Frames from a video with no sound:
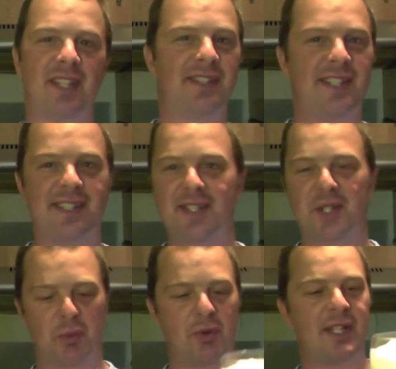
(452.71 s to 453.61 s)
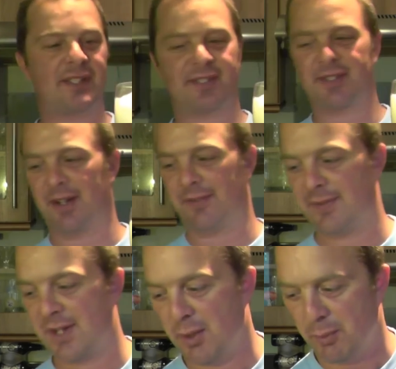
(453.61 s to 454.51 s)
This is great
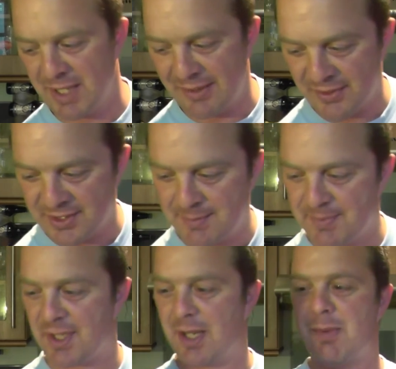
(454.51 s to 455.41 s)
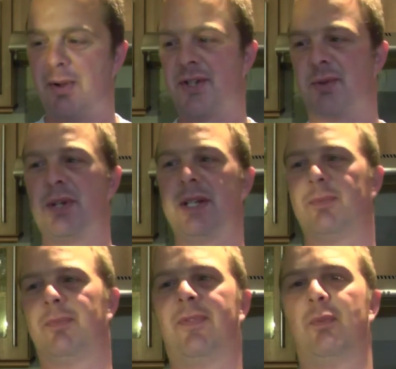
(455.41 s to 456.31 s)
stuff. Whatever seems to come out of
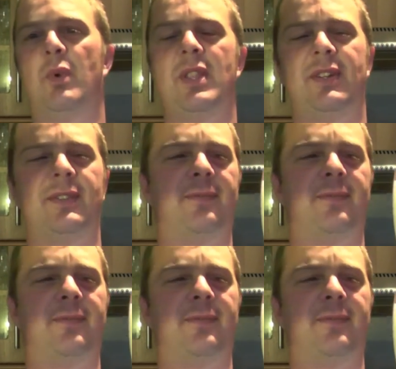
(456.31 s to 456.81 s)
Sweden, whether it's